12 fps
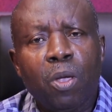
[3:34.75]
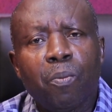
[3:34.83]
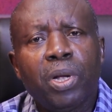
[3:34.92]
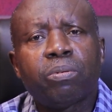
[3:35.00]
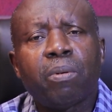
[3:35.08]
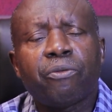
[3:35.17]

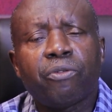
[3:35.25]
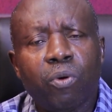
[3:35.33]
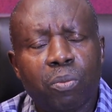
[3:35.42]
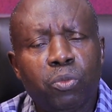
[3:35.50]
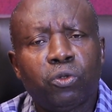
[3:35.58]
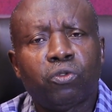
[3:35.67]
Bet my show
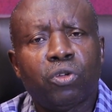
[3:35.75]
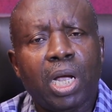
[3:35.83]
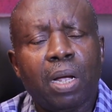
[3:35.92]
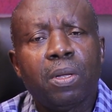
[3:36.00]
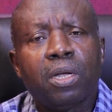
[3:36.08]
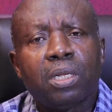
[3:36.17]
a
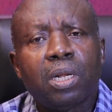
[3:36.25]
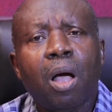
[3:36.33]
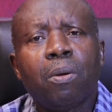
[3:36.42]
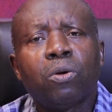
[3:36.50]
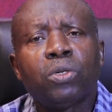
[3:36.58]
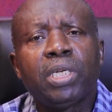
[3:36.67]
busia.
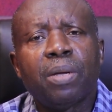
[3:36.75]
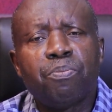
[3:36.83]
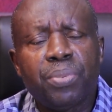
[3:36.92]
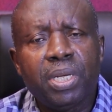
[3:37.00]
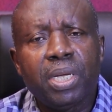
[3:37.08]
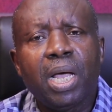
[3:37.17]
Now unye
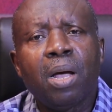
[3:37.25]
be